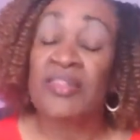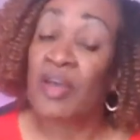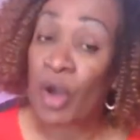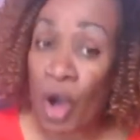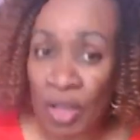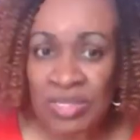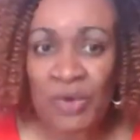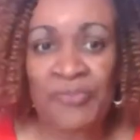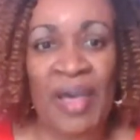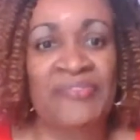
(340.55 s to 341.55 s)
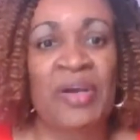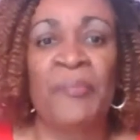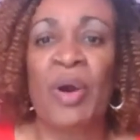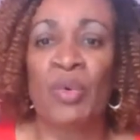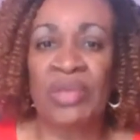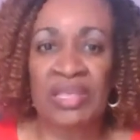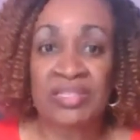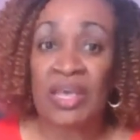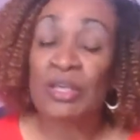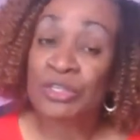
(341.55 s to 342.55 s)
There are also 5
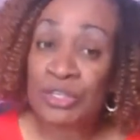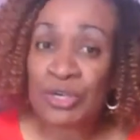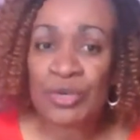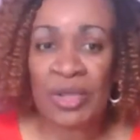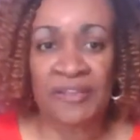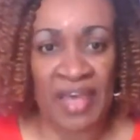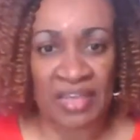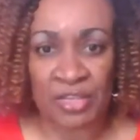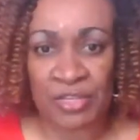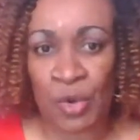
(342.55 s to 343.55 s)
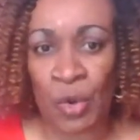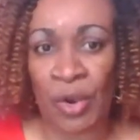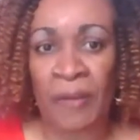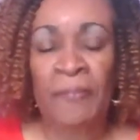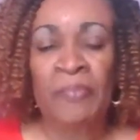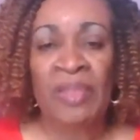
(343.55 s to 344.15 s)
components to the VantageScore,